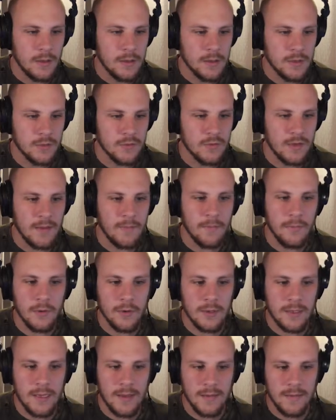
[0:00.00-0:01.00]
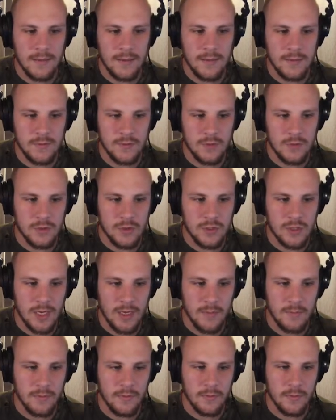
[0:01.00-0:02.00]
So to import that into your
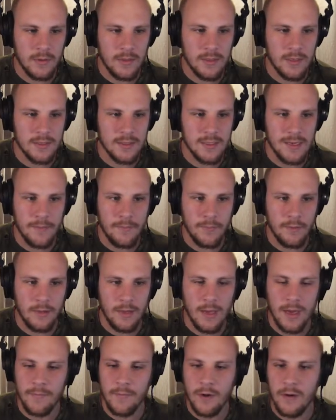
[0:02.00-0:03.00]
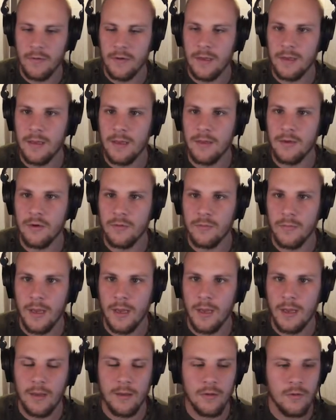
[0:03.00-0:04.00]
sample library that you're
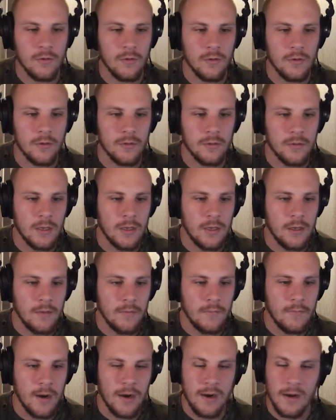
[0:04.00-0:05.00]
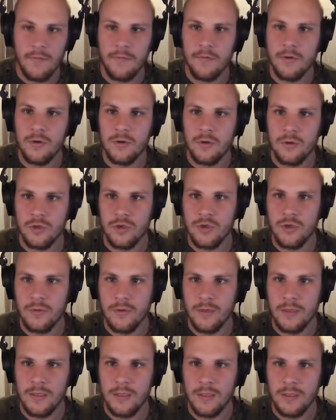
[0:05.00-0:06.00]
making, or wherever you're
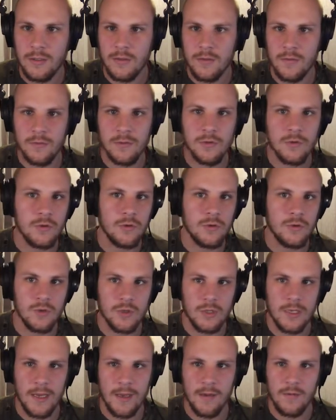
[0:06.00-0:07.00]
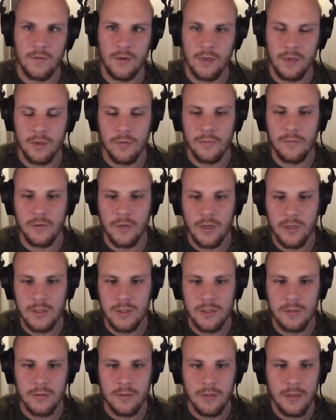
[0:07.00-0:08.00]
storing these to use later in your
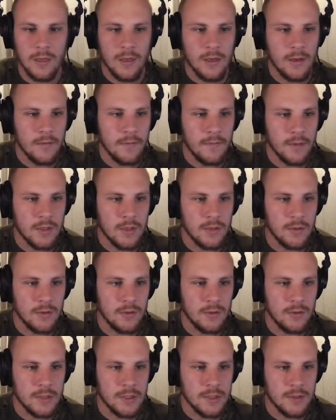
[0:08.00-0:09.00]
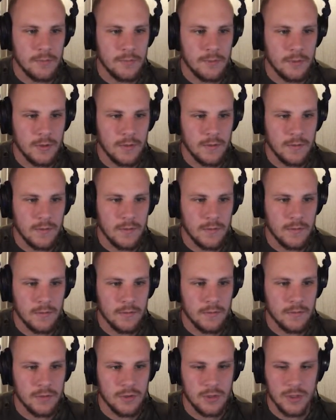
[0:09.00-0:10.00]
production, what you do is you put it
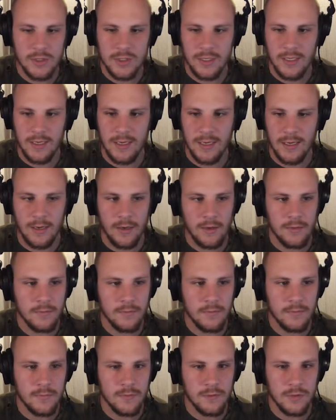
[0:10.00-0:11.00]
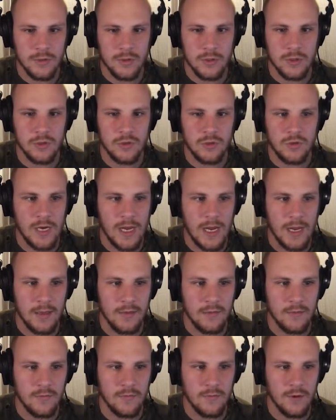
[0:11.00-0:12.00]
just in here. You just drag
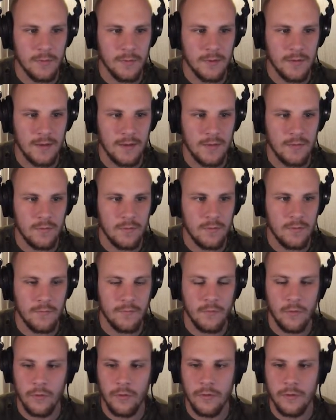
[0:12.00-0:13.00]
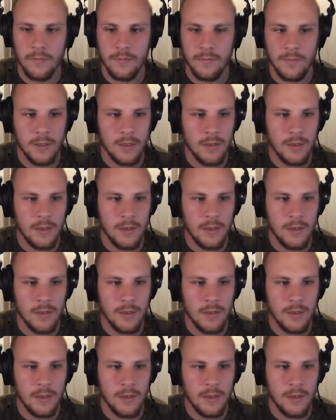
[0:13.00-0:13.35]
and drop it into the folder.